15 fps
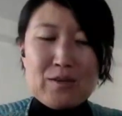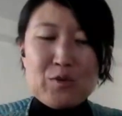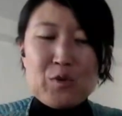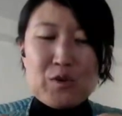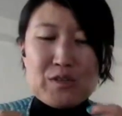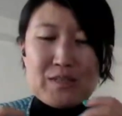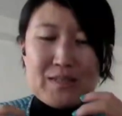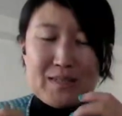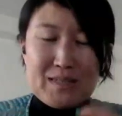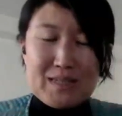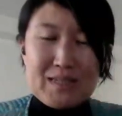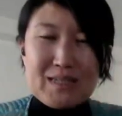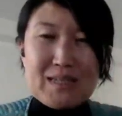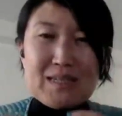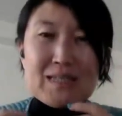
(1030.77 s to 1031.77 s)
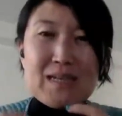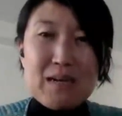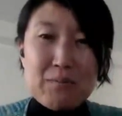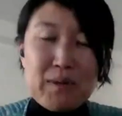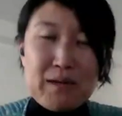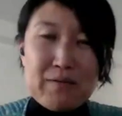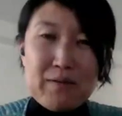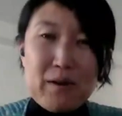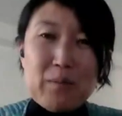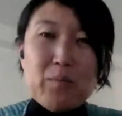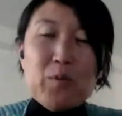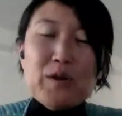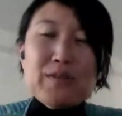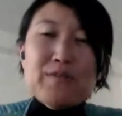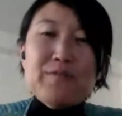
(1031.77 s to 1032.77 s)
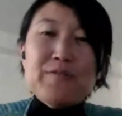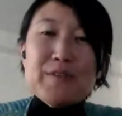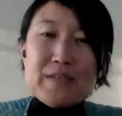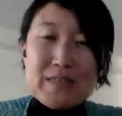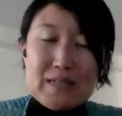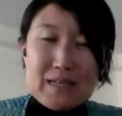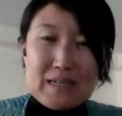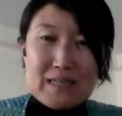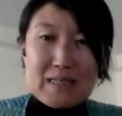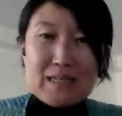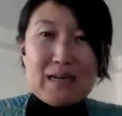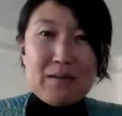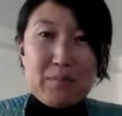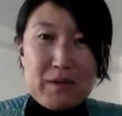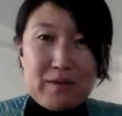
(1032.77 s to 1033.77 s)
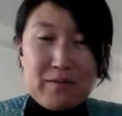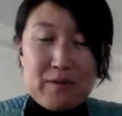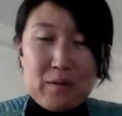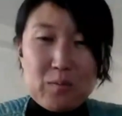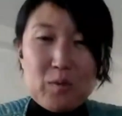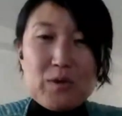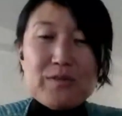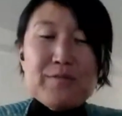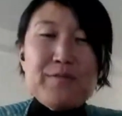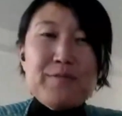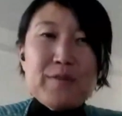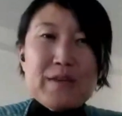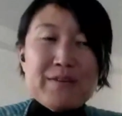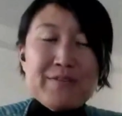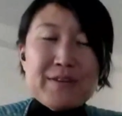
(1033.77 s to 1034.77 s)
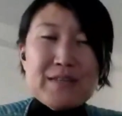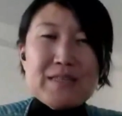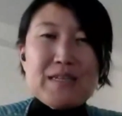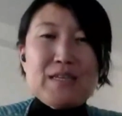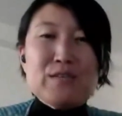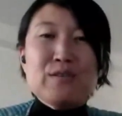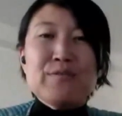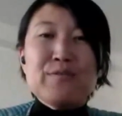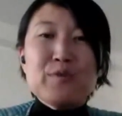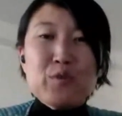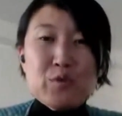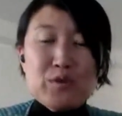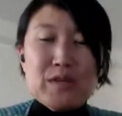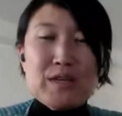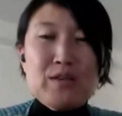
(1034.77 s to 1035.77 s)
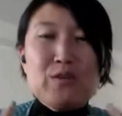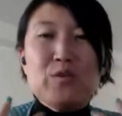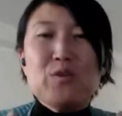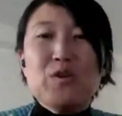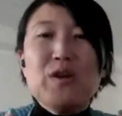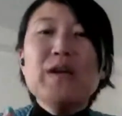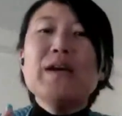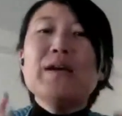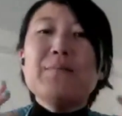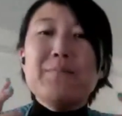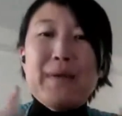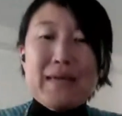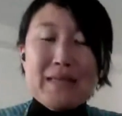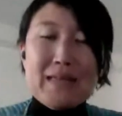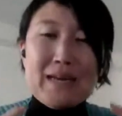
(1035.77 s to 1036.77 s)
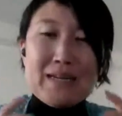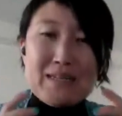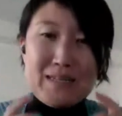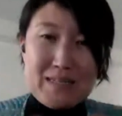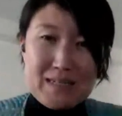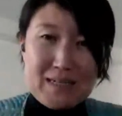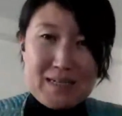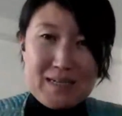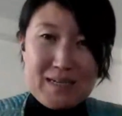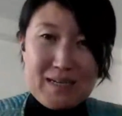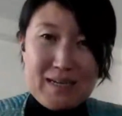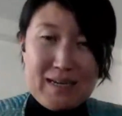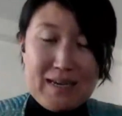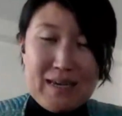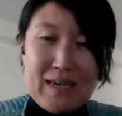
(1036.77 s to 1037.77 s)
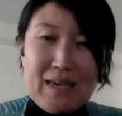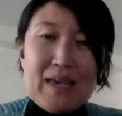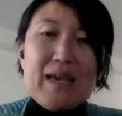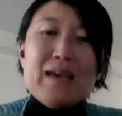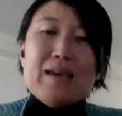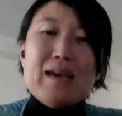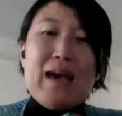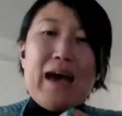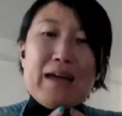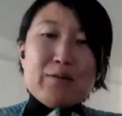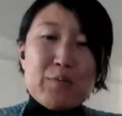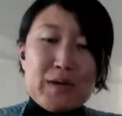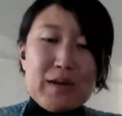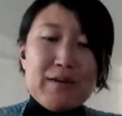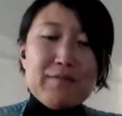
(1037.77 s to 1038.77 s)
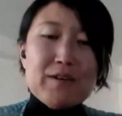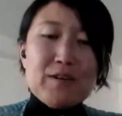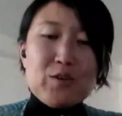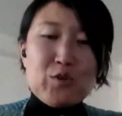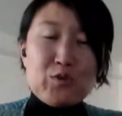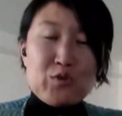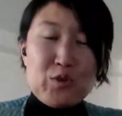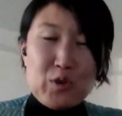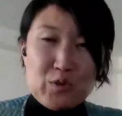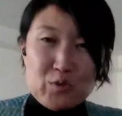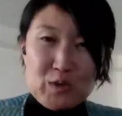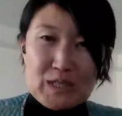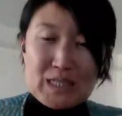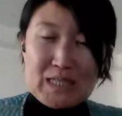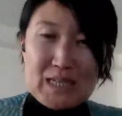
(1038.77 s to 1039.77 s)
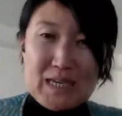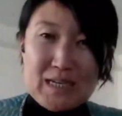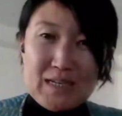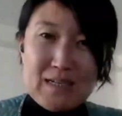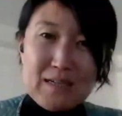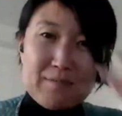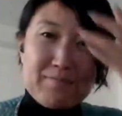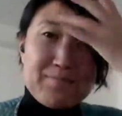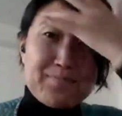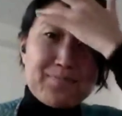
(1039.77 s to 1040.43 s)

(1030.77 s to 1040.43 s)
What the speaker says: your decision is coming from, what feeling is coming from, what feeling is fueling you make that decision. And whenever you notice it,